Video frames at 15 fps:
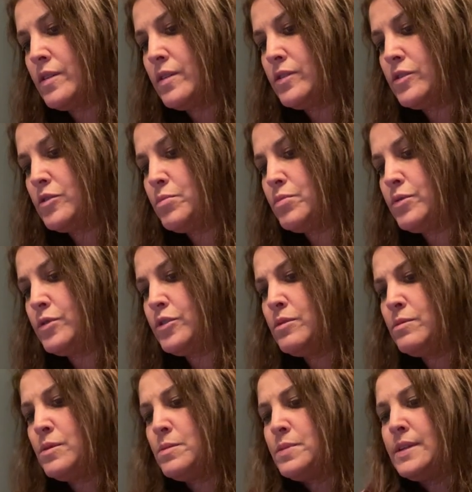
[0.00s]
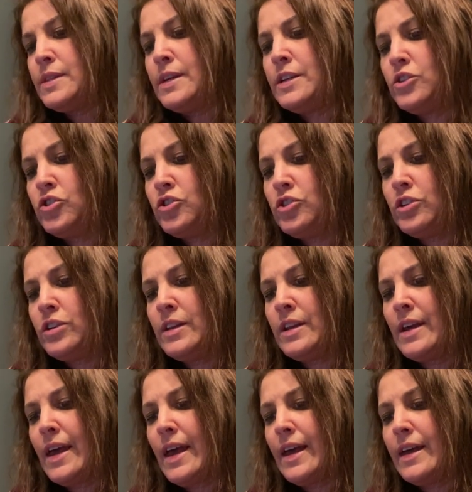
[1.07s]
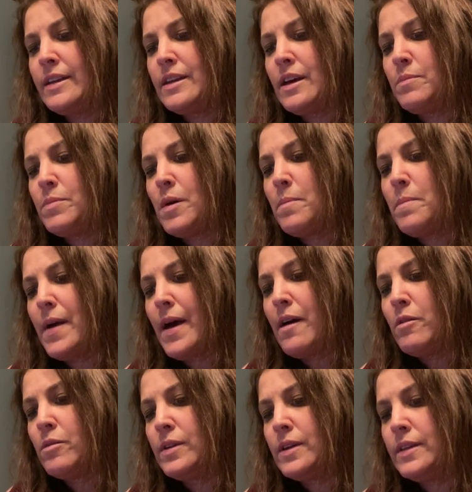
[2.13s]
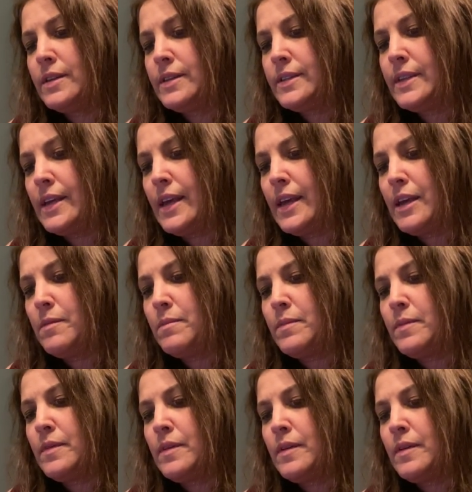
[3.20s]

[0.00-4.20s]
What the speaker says: So presumably they should end up about in the same